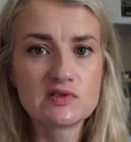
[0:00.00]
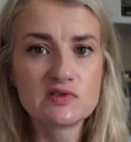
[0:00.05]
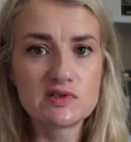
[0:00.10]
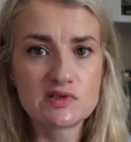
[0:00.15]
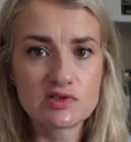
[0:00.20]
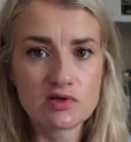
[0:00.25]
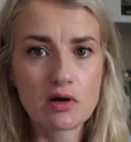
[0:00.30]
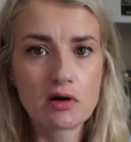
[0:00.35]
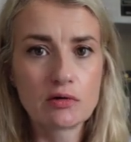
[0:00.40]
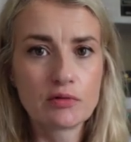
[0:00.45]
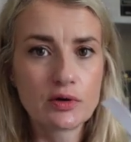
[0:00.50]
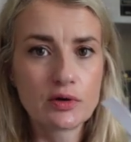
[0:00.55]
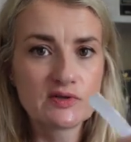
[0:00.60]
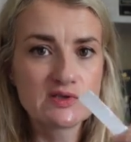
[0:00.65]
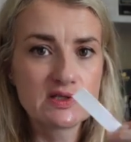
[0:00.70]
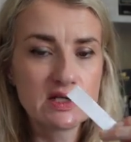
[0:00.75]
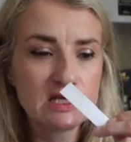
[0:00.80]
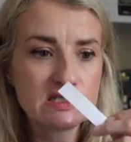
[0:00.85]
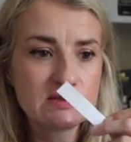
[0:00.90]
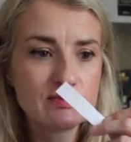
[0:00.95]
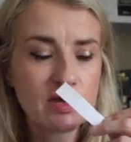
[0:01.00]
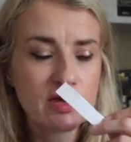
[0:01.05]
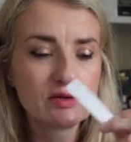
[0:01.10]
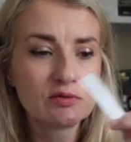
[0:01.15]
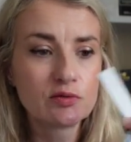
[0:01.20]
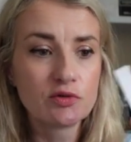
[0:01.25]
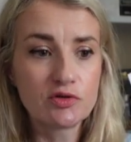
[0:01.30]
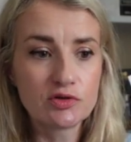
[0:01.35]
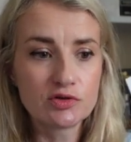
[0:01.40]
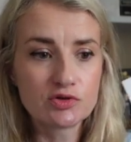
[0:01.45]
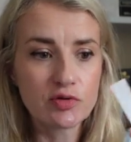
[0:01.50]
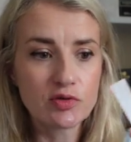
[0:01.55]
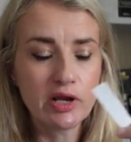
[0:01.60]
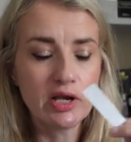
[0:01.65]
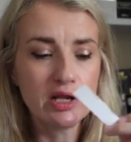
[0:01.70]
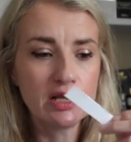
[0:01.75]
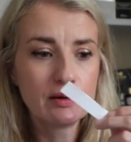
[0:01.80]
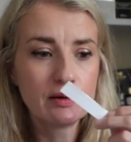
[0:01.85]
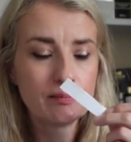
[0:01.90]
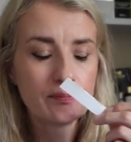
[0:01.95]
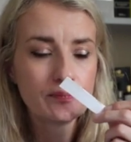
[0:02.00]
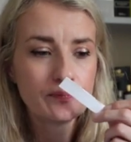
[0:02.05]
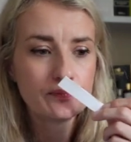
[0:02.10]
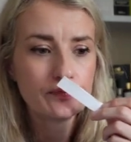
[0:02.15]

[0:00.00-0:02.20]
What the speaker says: the strong rose that I smelled with the geranium.